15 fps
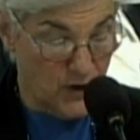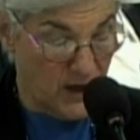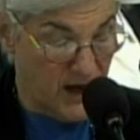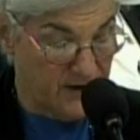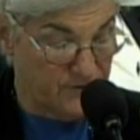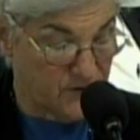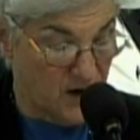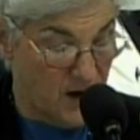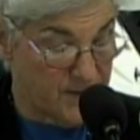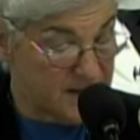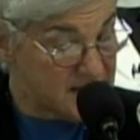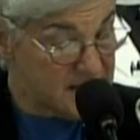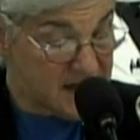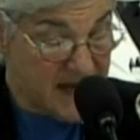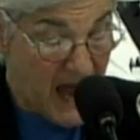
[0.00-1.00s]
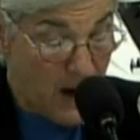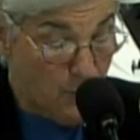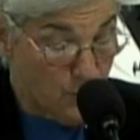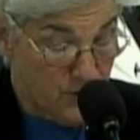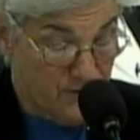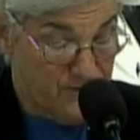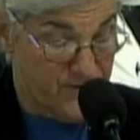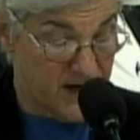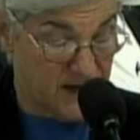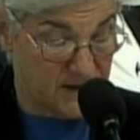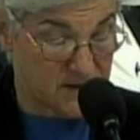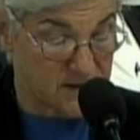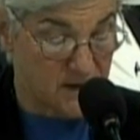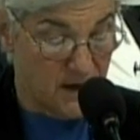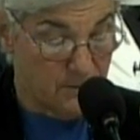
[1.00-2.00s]
a lifetime. Indeed, outward
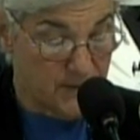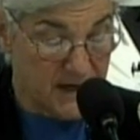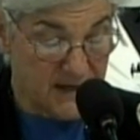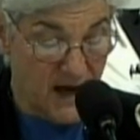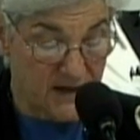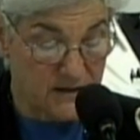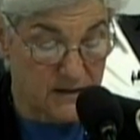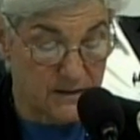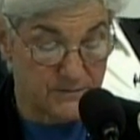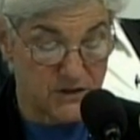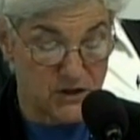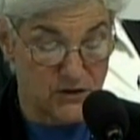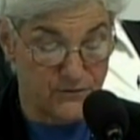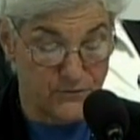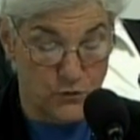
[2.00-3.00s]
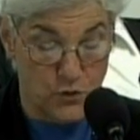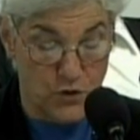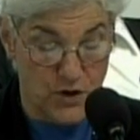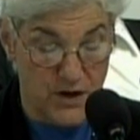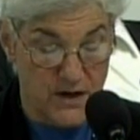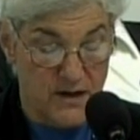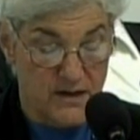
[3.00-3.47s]
effects may not come to the fore,